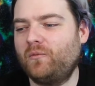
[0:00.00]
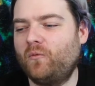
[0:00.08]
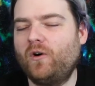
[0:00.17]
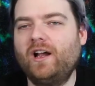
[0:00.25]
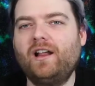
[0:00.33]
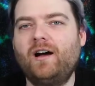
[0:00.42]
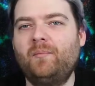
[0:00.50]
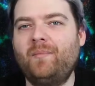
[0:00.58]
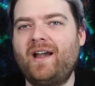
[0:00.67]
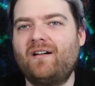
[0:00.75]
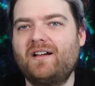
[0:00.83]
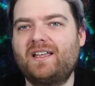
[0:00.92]
what
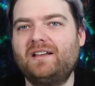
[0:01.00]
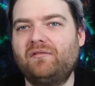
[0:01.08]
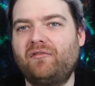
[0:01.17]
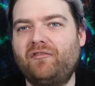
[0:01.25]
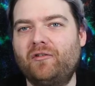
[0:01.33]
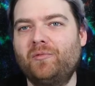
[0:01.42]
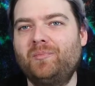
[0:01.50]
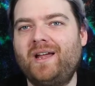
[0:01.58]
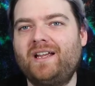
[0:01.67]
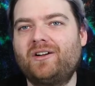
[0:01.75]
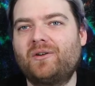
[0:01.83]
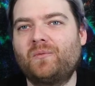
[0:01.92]
American
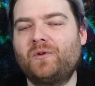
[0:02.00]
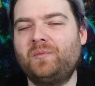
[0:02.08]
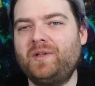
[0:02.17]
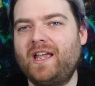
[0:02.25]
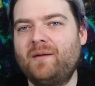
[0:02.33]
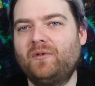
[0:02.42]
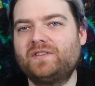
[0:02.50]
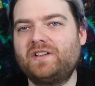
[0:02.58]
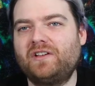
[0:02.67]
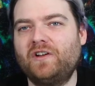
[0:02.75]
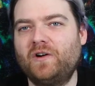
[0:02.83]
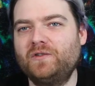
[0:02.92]
filmmaker would be able to
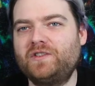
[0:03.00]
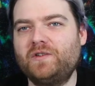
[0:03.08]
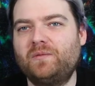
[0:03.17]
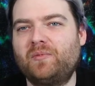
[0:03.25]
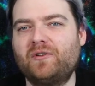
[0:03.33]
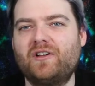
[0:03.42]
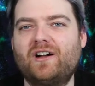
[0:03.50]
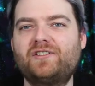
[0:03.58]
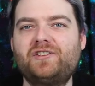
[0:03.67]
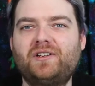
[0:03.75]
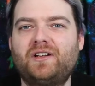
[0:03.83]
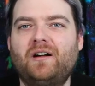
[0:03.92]
go to a
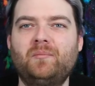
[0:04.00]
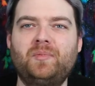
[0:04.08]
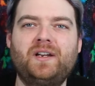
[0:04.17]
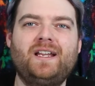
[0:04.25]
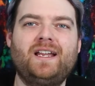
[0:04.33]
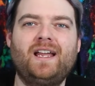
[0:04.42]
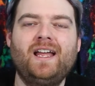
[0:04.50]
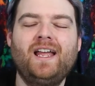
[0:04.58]
production company